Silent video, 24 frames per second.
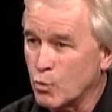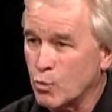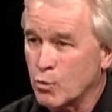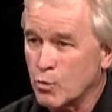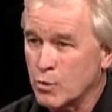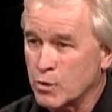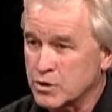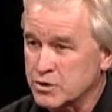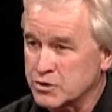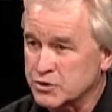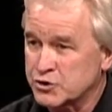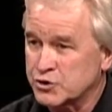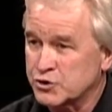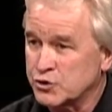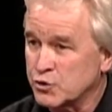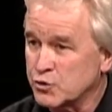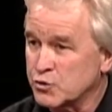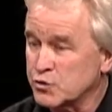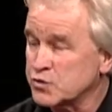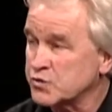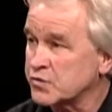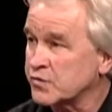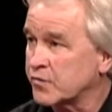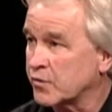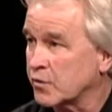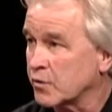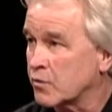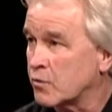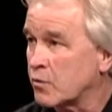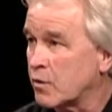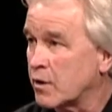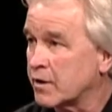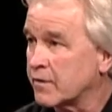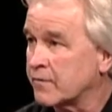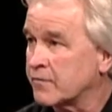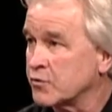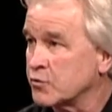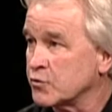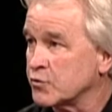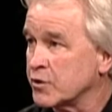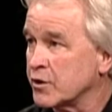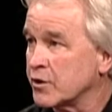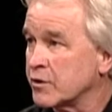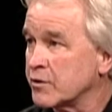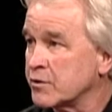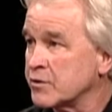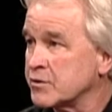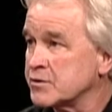was used for quite a few
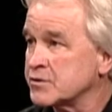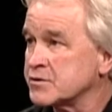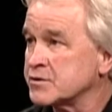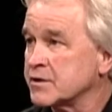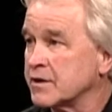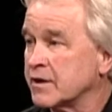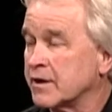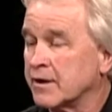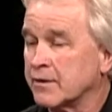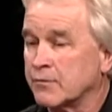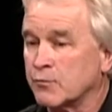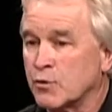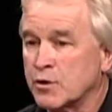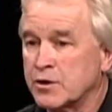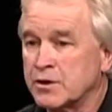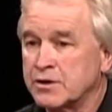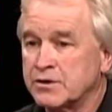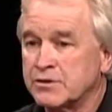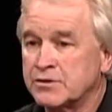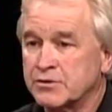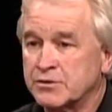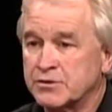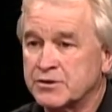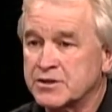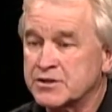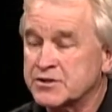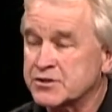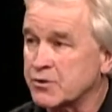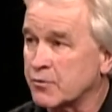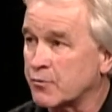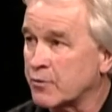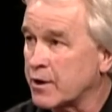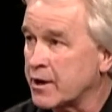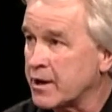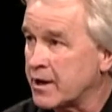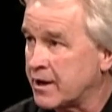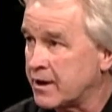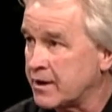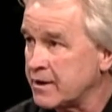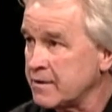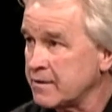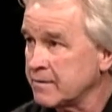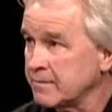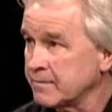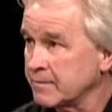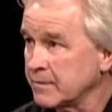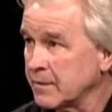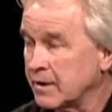years and went into
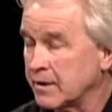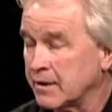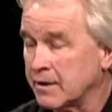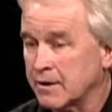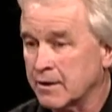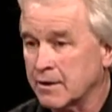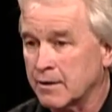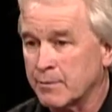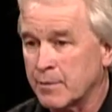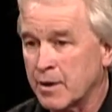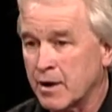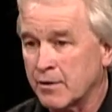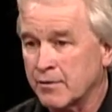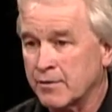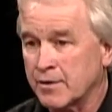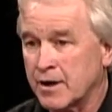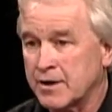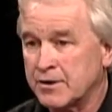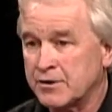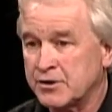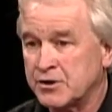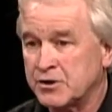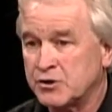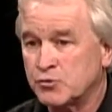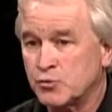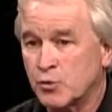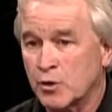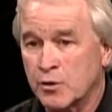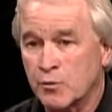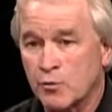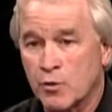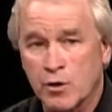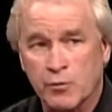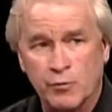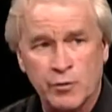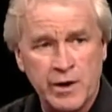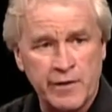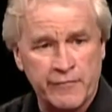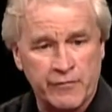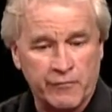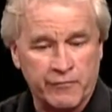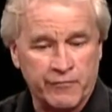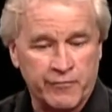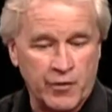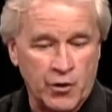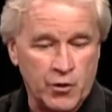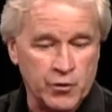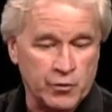disarray. And about 1921, we have
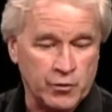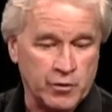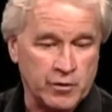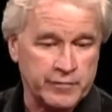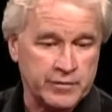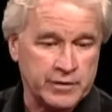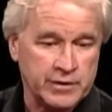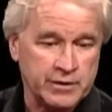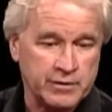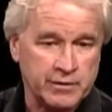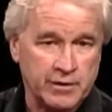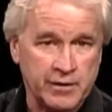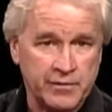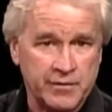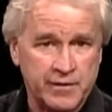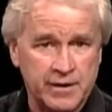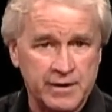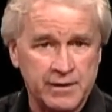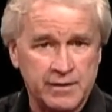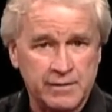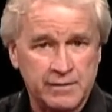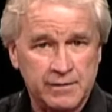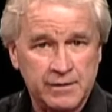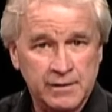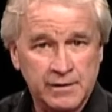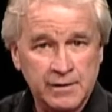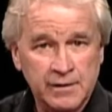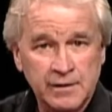a photo of it here, I think,